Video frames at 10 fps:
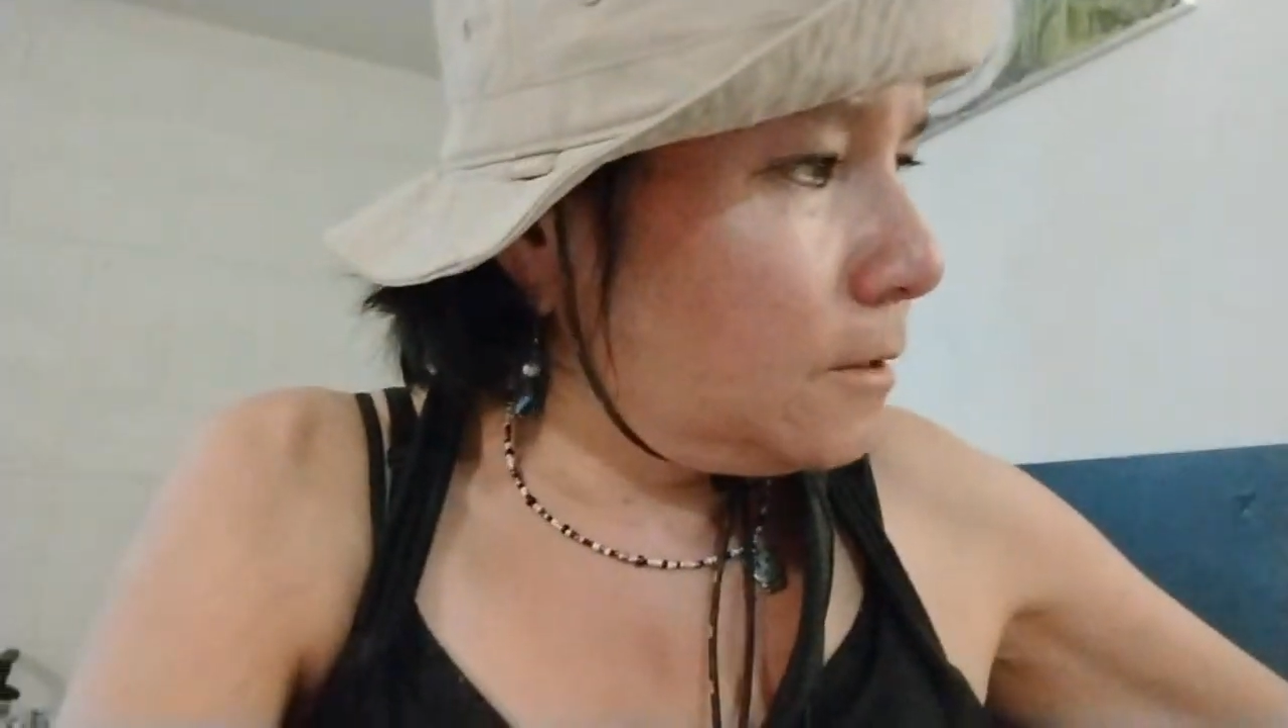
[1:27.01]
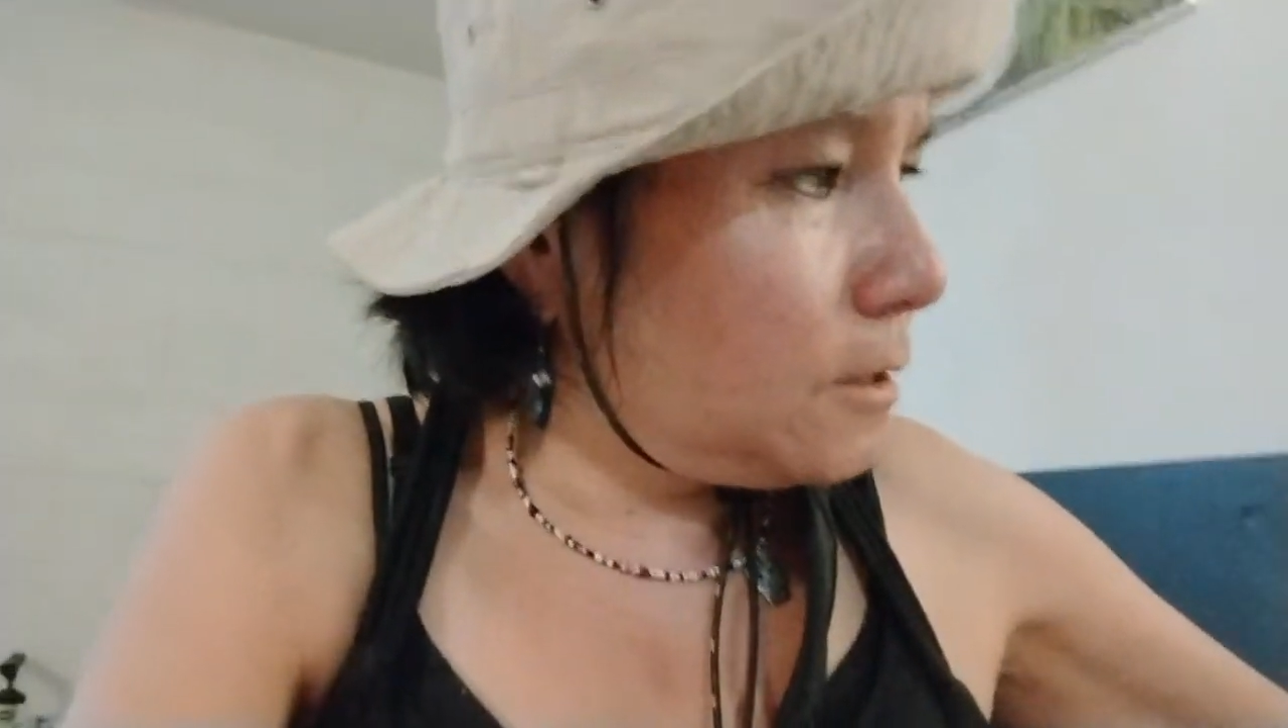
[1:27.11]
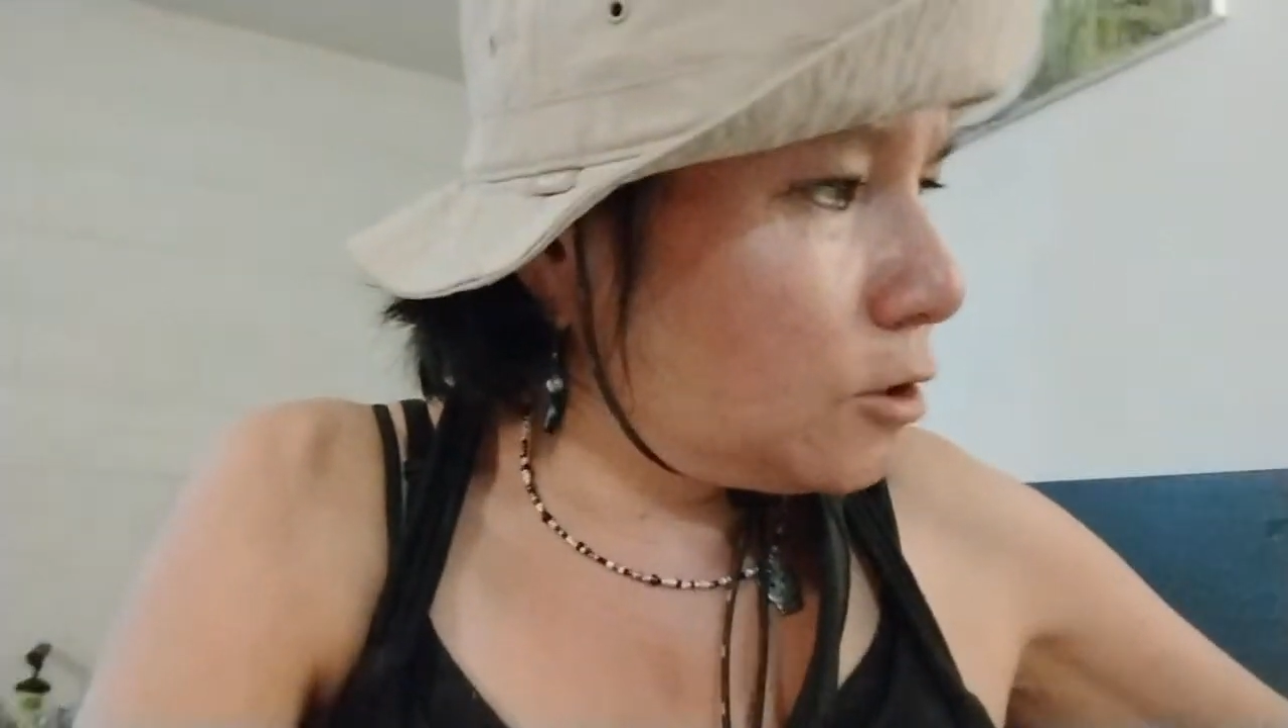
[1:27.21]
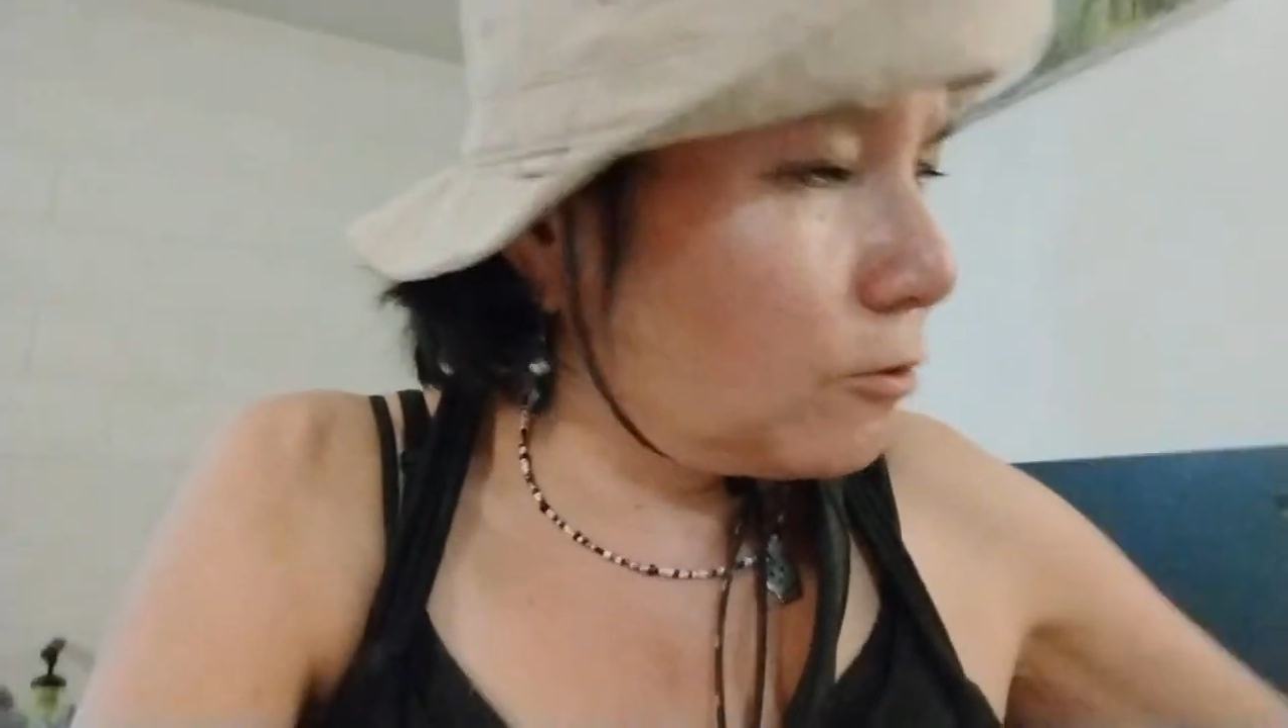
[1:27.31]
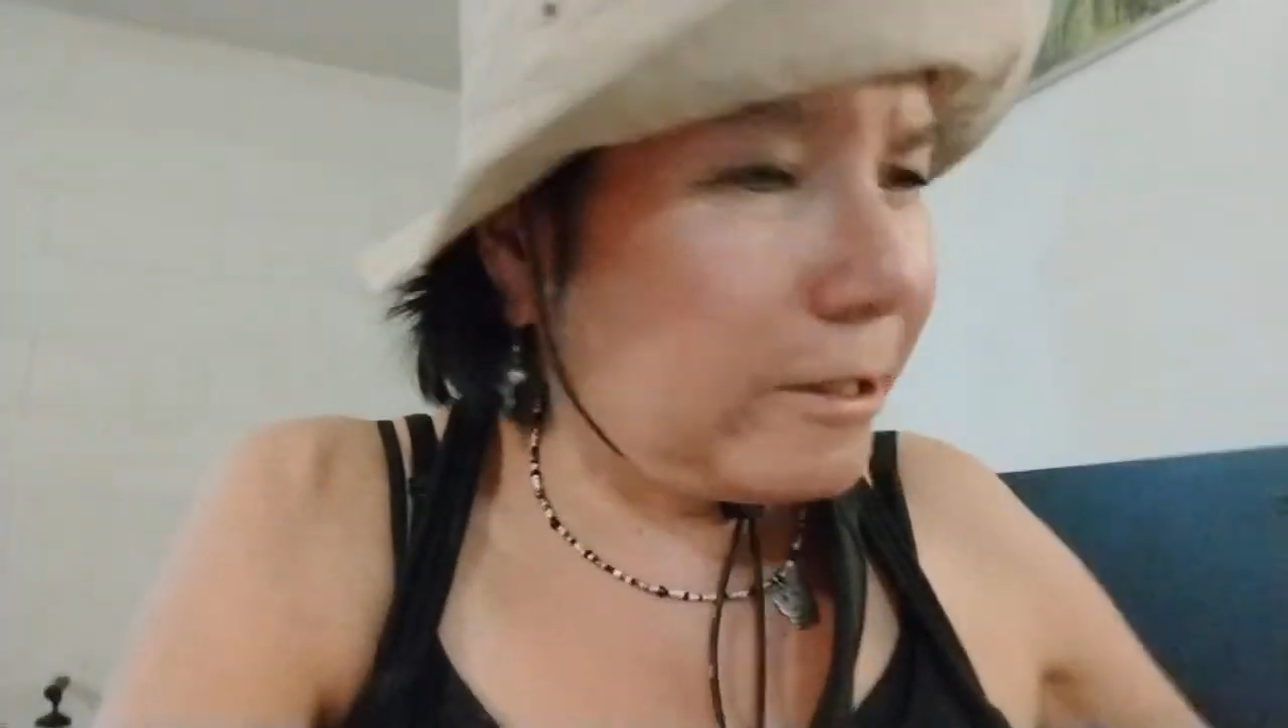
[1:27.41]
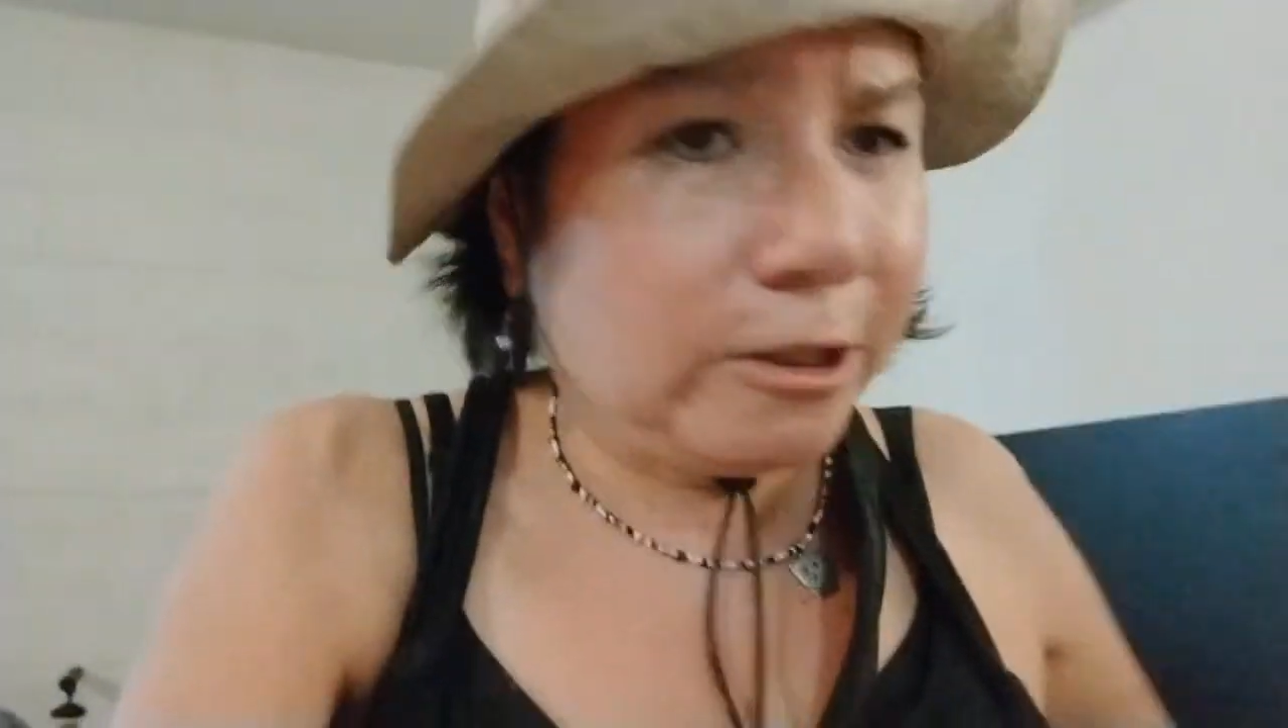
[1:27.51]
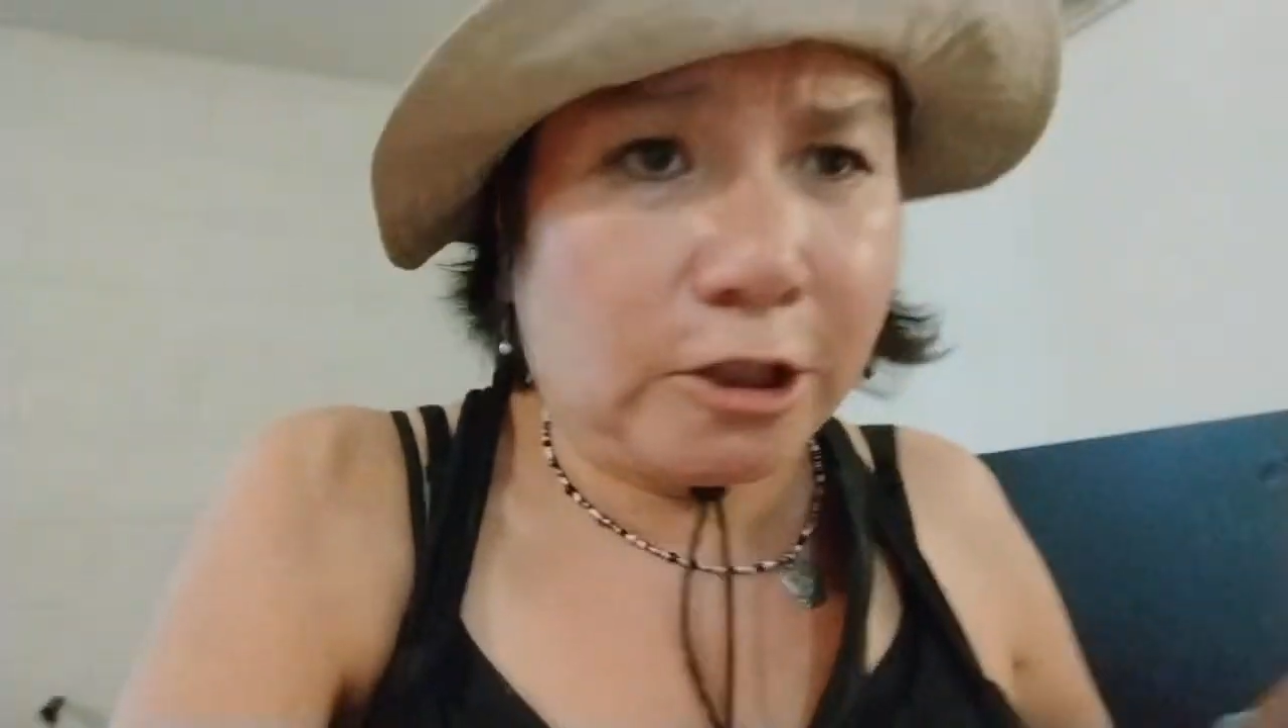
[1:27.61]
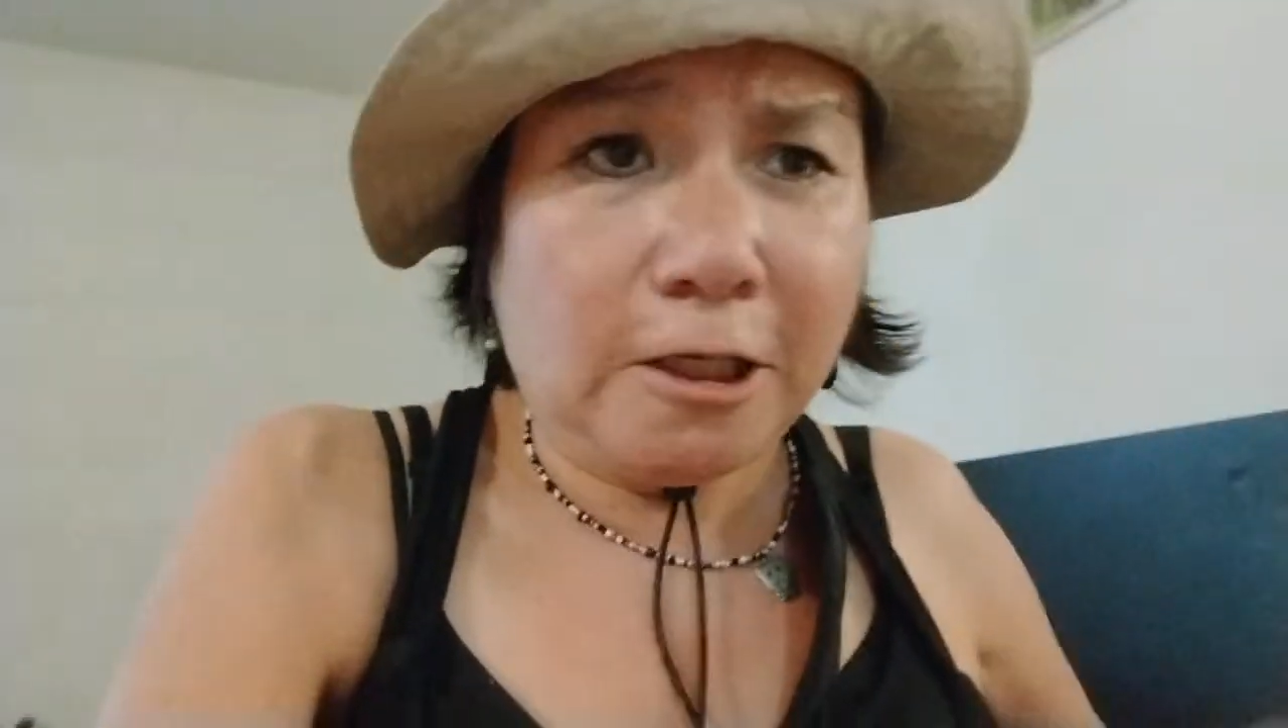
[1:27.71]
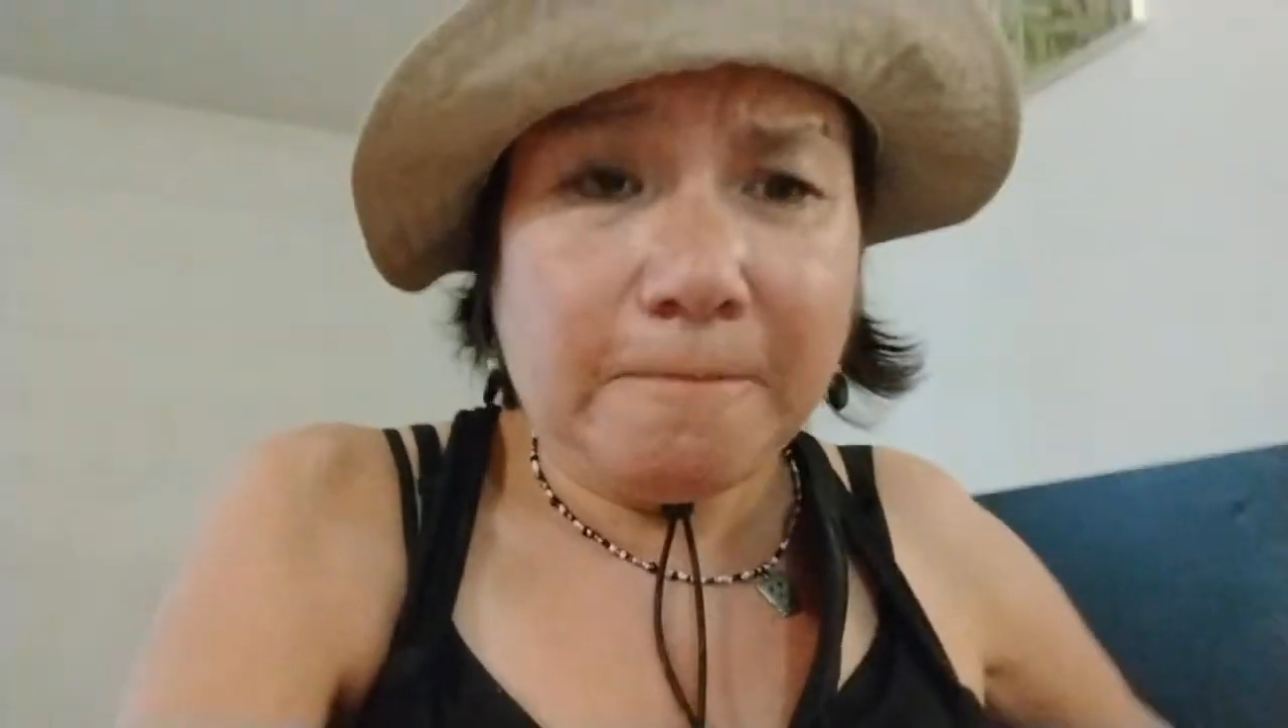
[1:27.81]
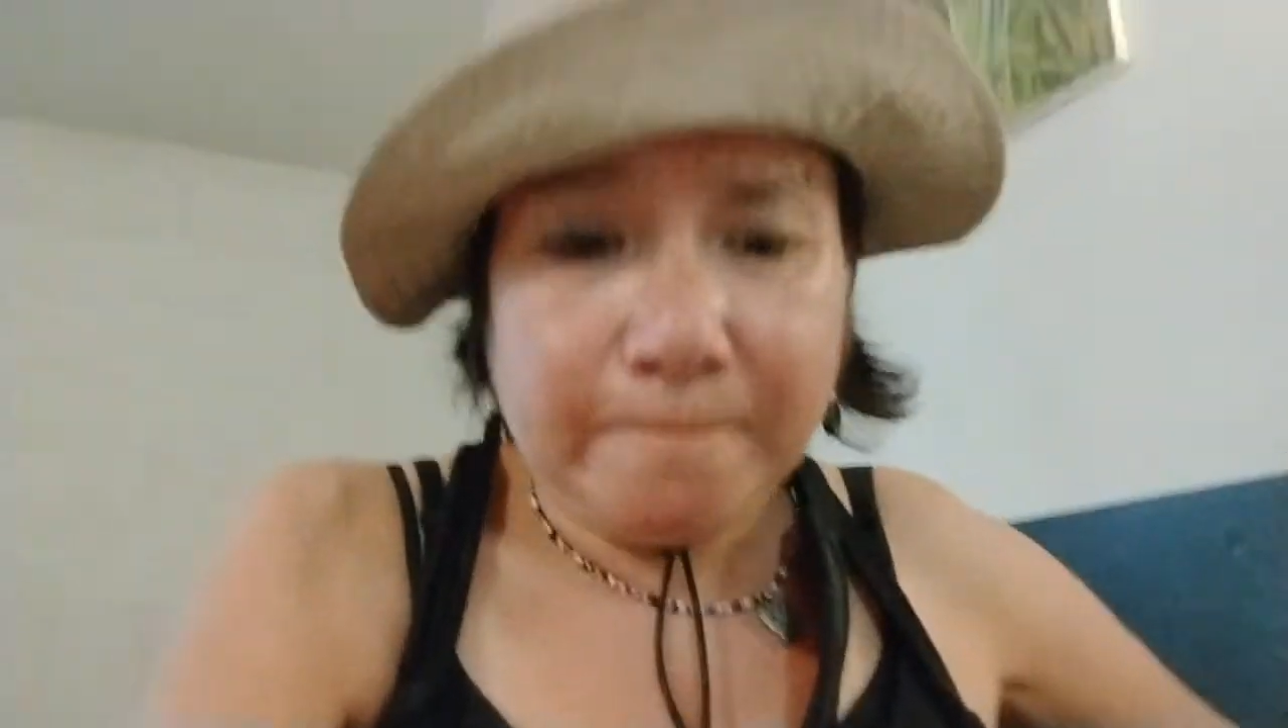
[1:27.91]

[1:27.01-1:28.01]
Strange, huh?